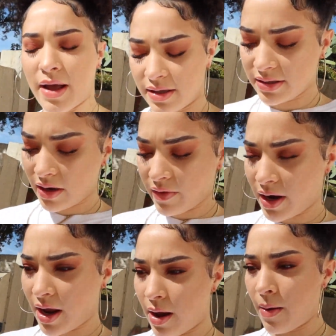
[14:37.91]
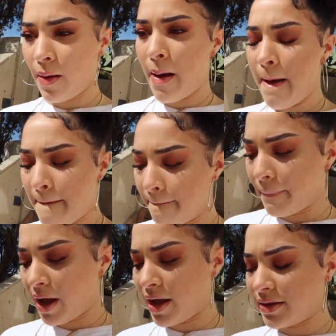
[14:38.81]
by the sun right now.
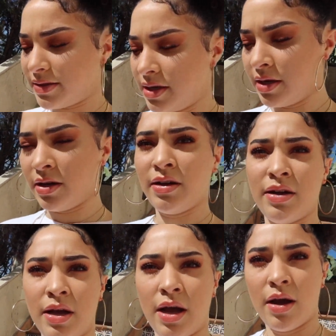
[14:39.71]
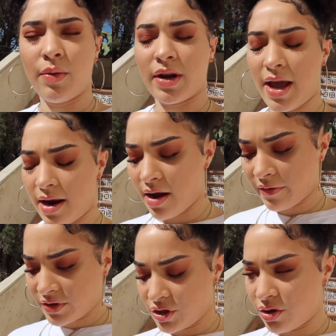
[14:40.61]
But we're gonna head
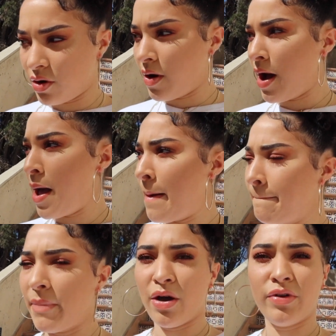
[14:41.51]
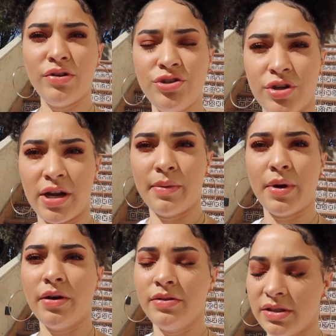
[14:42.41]
off to Melrose Trading
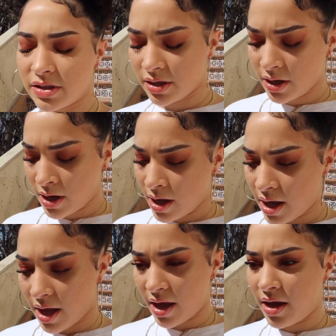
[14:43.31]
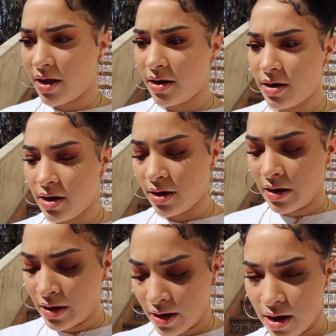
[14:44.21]
Post and
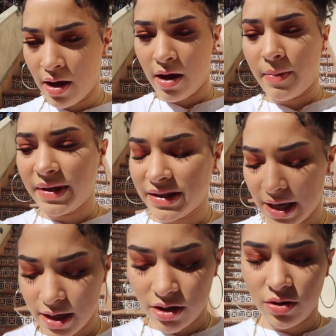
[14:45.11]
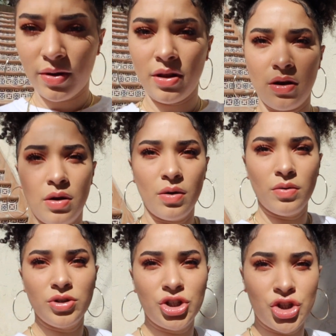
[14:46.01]
I'm excited to do a
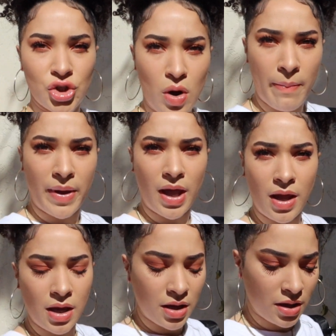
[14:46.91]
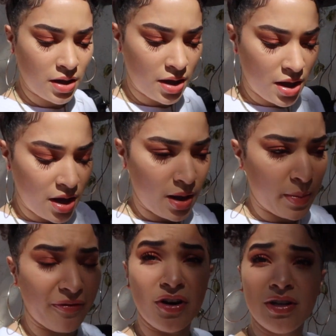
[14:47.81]
little shopping.
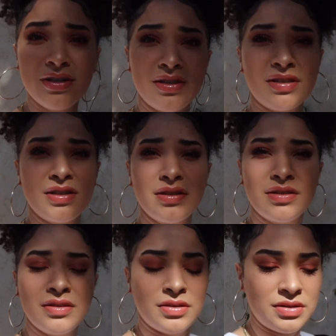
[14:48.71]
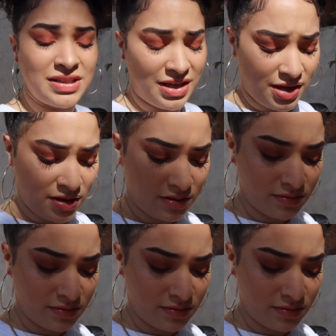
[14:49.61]
But first, tea.